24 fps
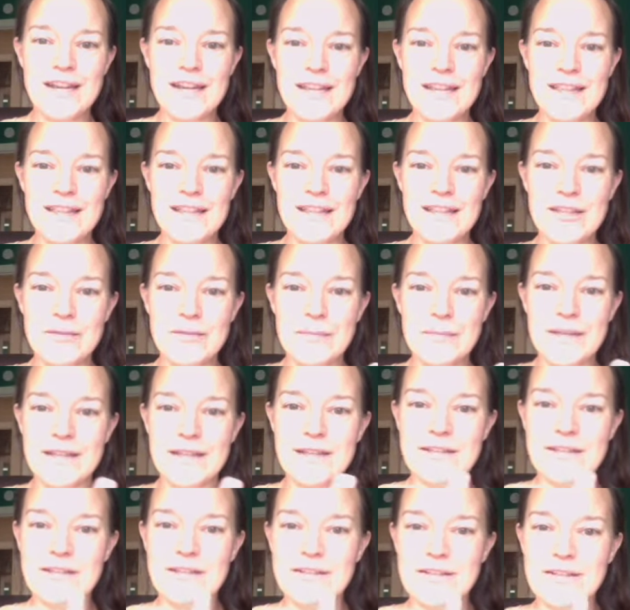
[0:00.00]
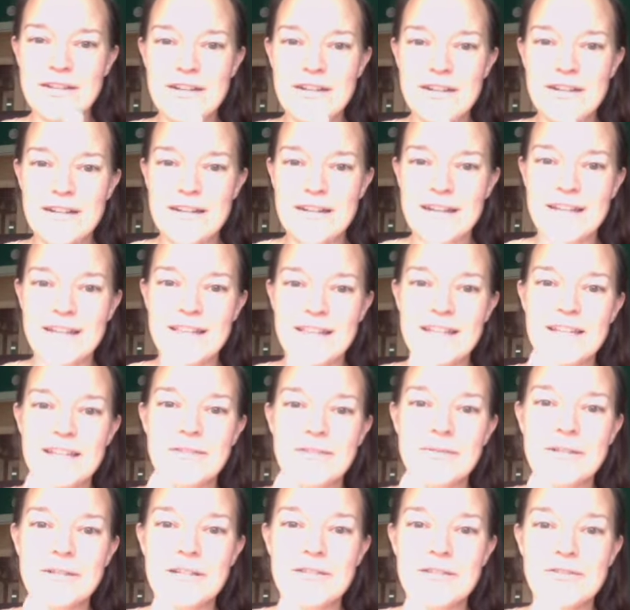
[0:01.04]
and then there'd be a little nook, and then it
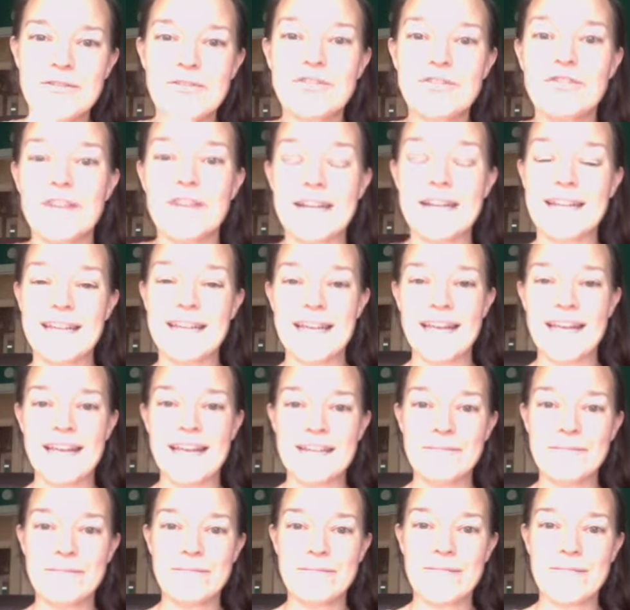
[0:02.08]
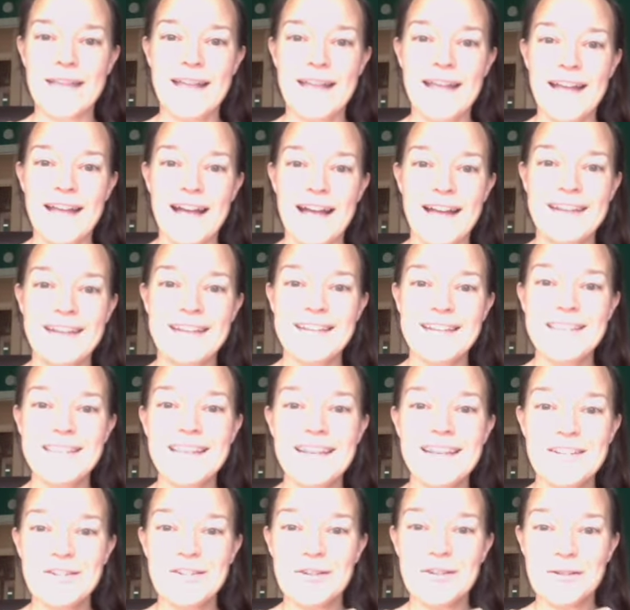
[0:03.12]
would go straight again. And in
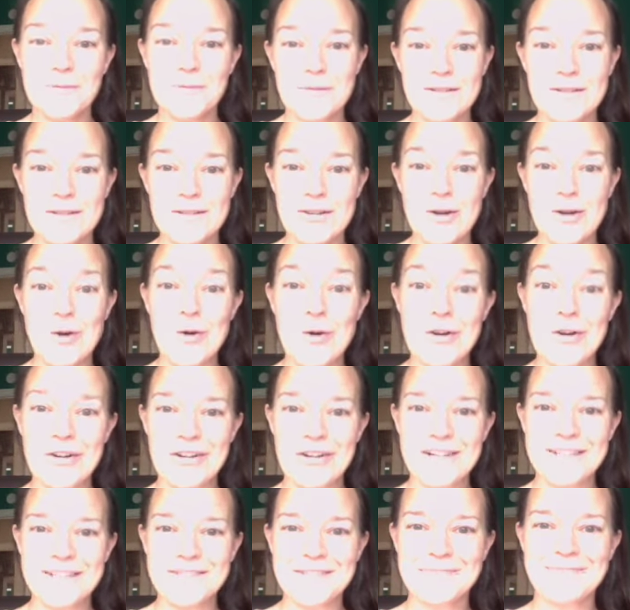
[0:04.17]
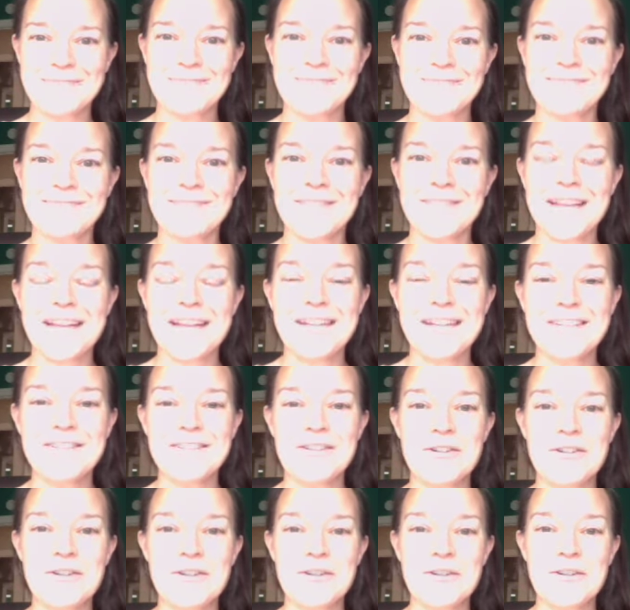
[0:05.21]
that nook was the corner.
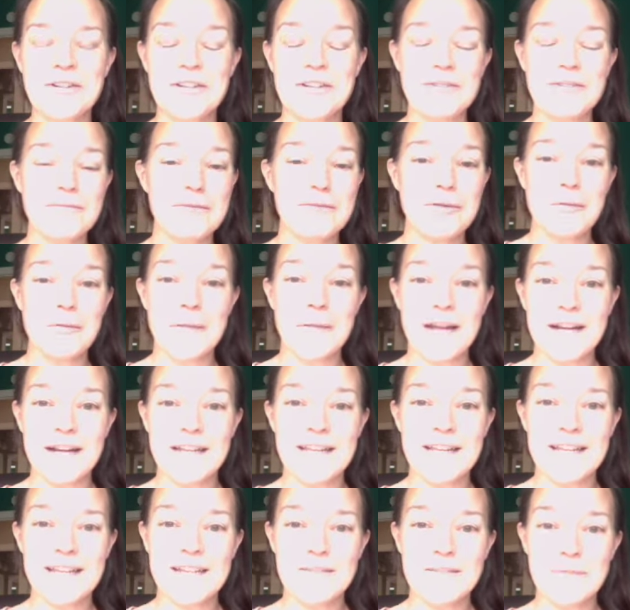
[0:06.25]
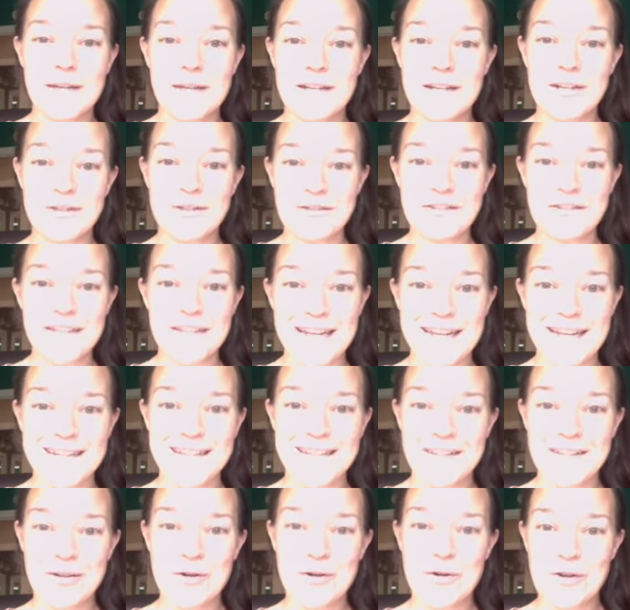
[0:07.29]
So, you know, if we were bad kids, we had to go stand in
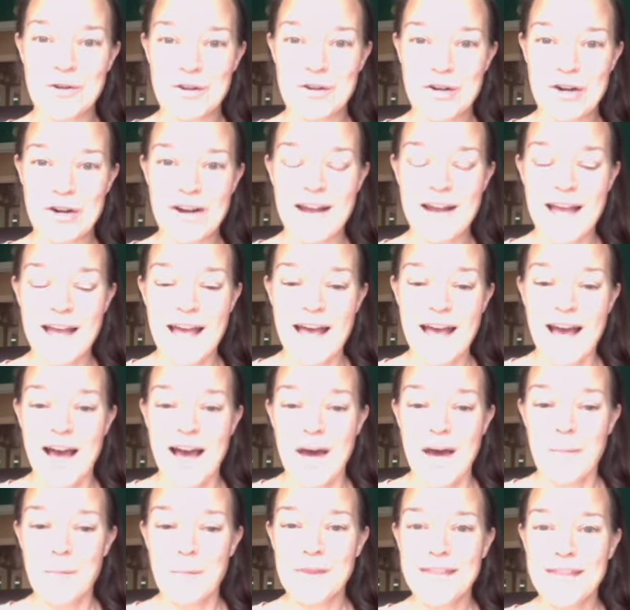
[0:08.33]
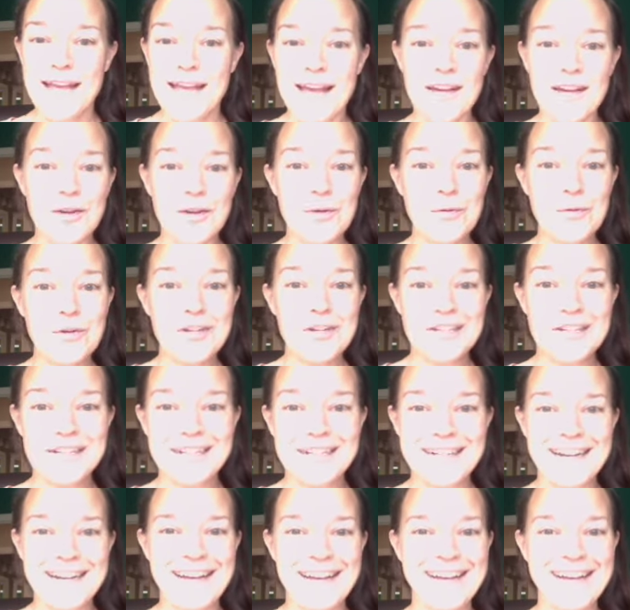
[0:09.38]
the corner. But that corner